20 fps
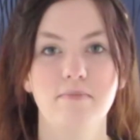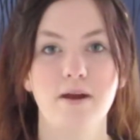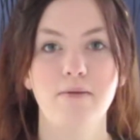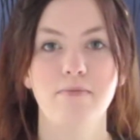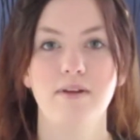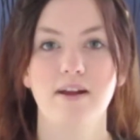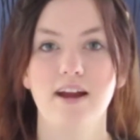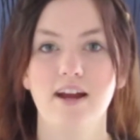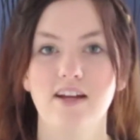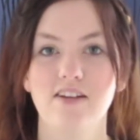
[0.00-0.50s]

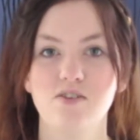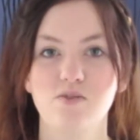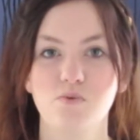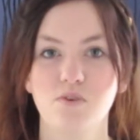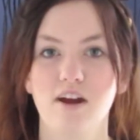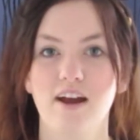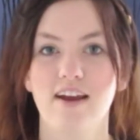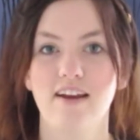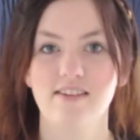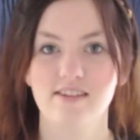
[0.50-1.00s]
parents
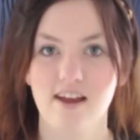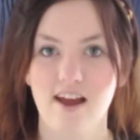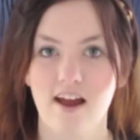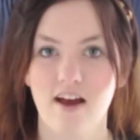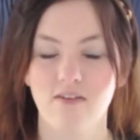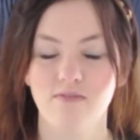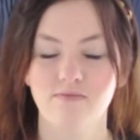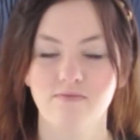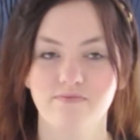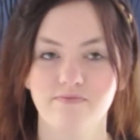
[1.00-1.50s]
were out of
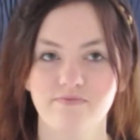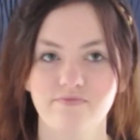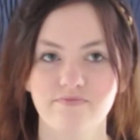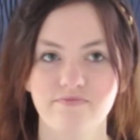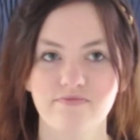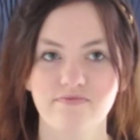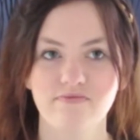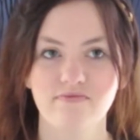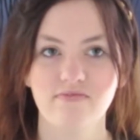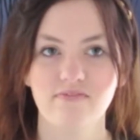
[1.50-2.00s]
town,
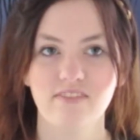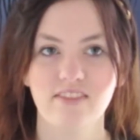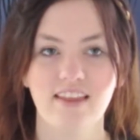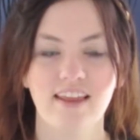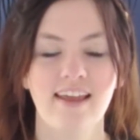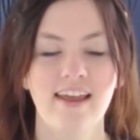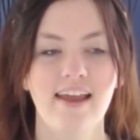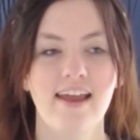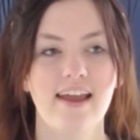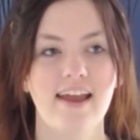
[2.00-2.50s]

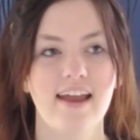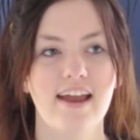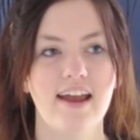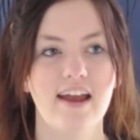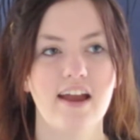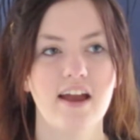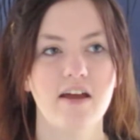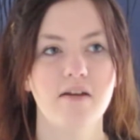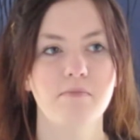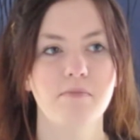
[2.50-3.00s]

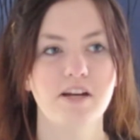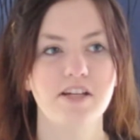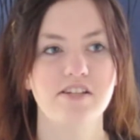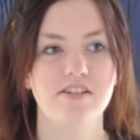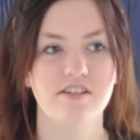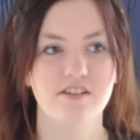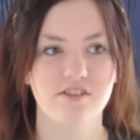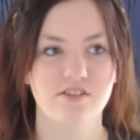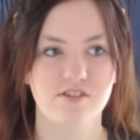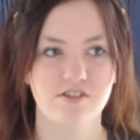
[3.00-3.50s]
and my
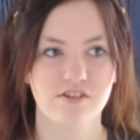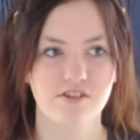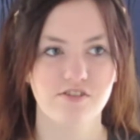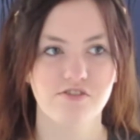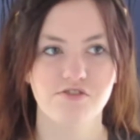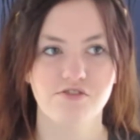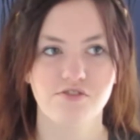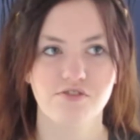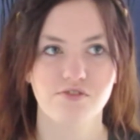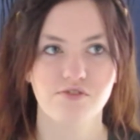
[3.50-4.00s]

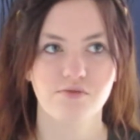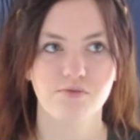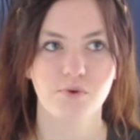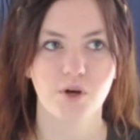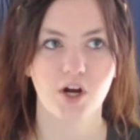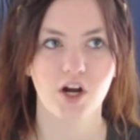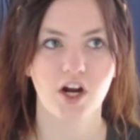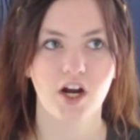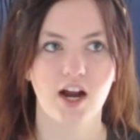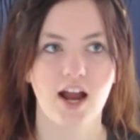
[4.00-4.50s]
sisters
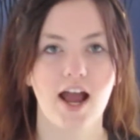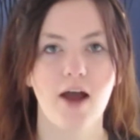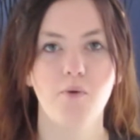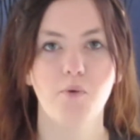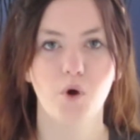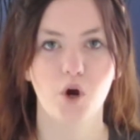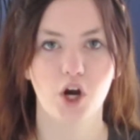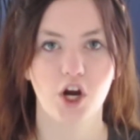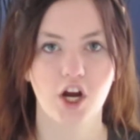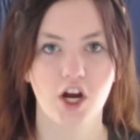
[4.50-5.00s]
were at
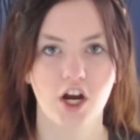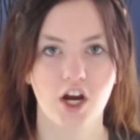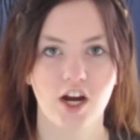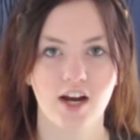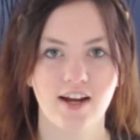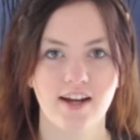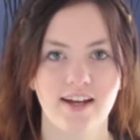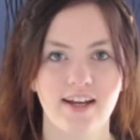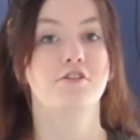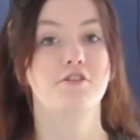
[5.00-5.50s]
work.
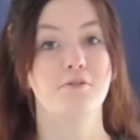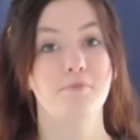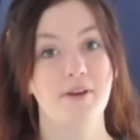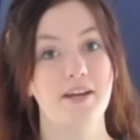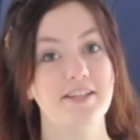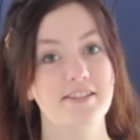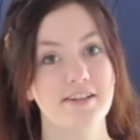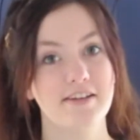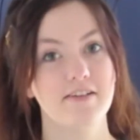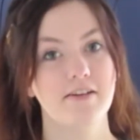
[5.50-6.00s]
So
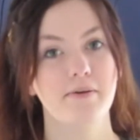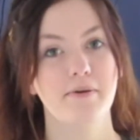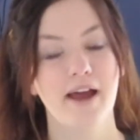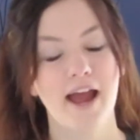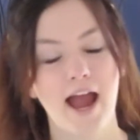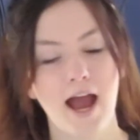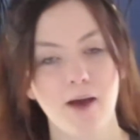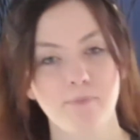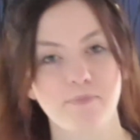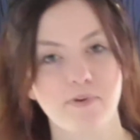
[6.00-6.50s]
basically what
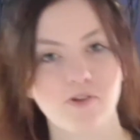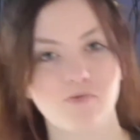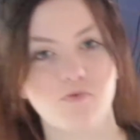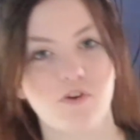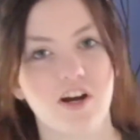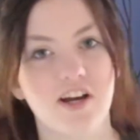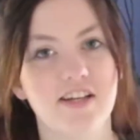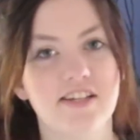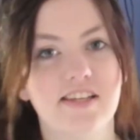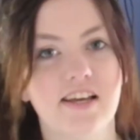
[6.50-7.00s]
happened
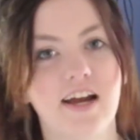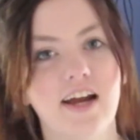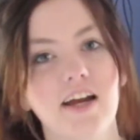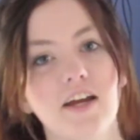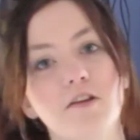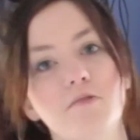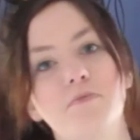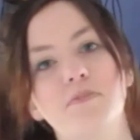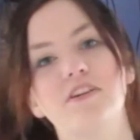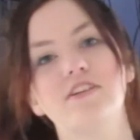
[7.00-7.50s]
was I
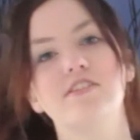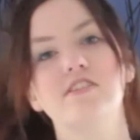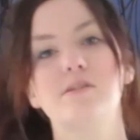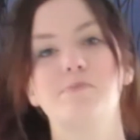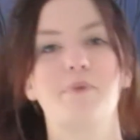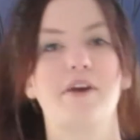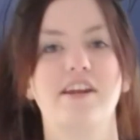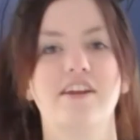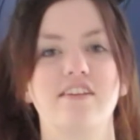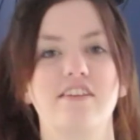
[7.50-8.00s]
had been
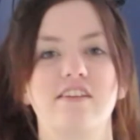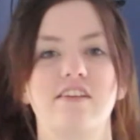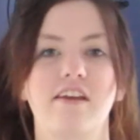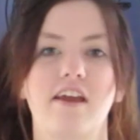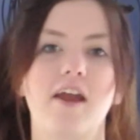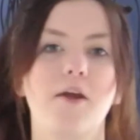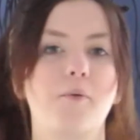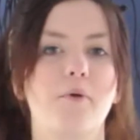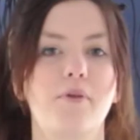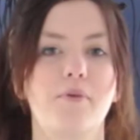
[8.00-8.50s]
spending the
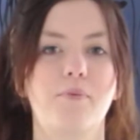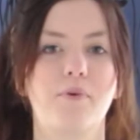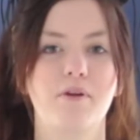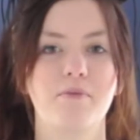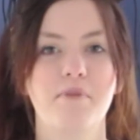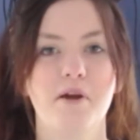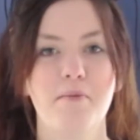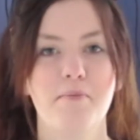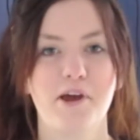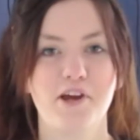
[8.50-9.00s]
day with one of
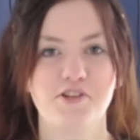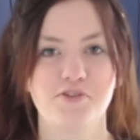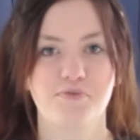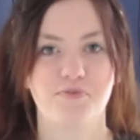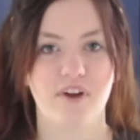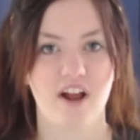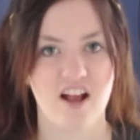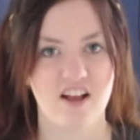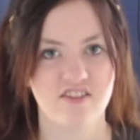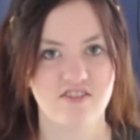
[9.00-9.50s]
my best
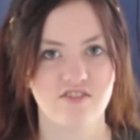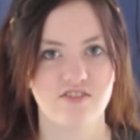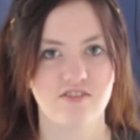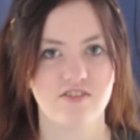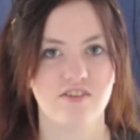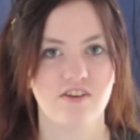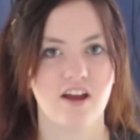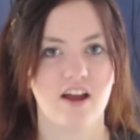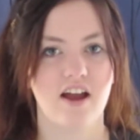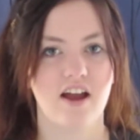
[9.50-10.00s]
friends.